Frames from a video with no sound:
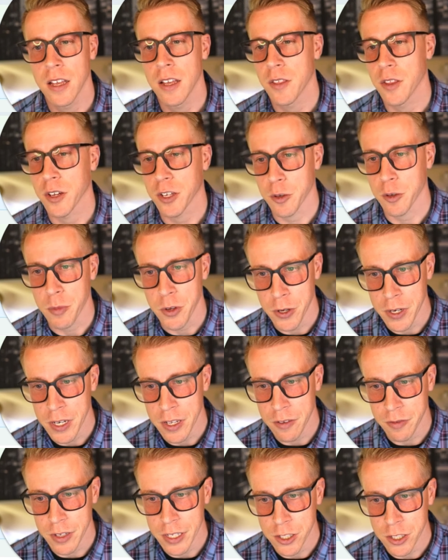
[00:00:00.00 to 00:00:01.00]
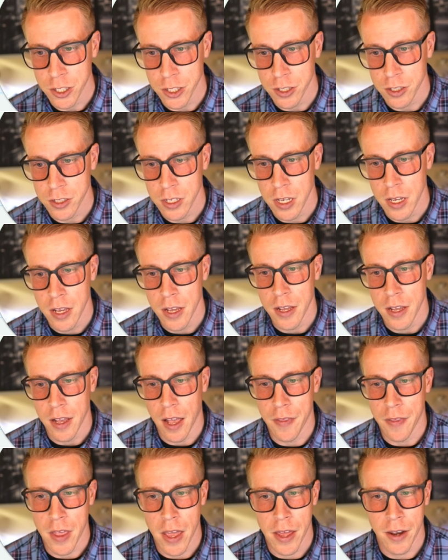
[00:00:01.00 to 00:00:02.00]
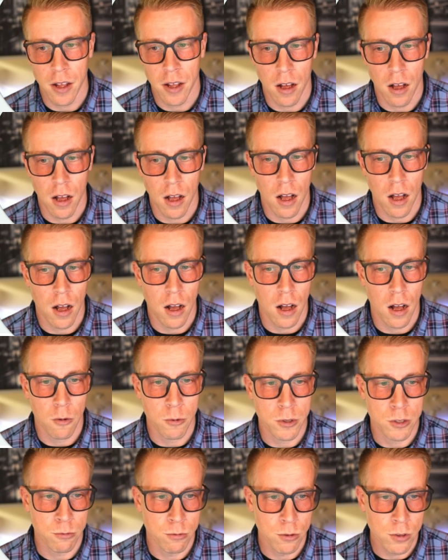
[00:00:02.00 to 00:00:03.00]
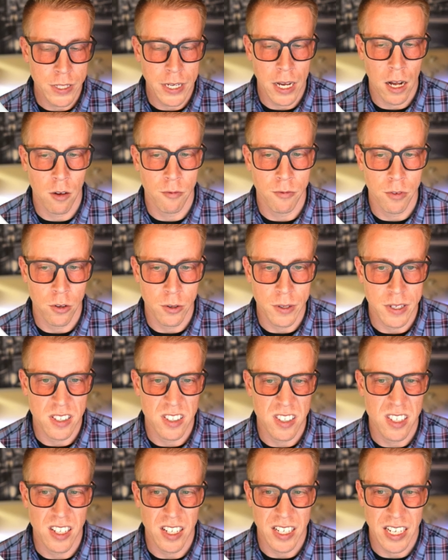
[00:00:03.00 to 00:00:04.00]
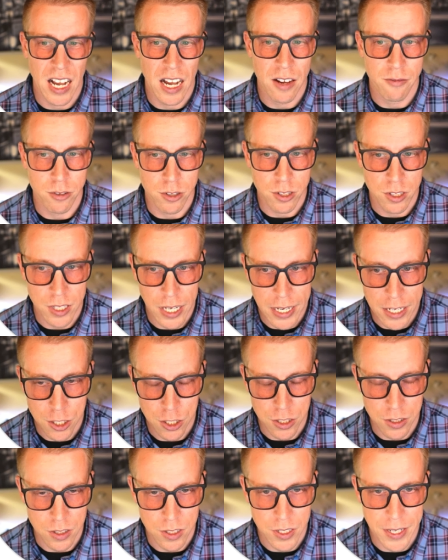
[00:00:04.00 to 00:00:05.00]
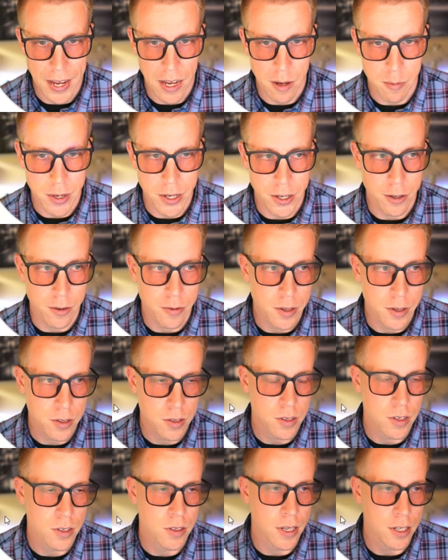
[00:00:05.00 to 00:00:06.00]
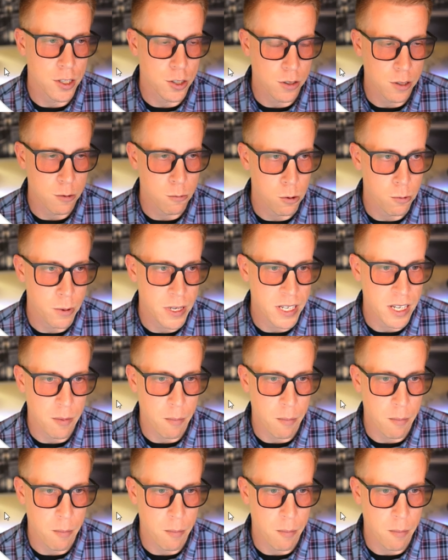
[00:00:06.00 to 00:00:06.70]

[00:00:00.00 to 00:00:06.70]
The community features. And then what's really helpful is the conversations tab here. This is essentially where we can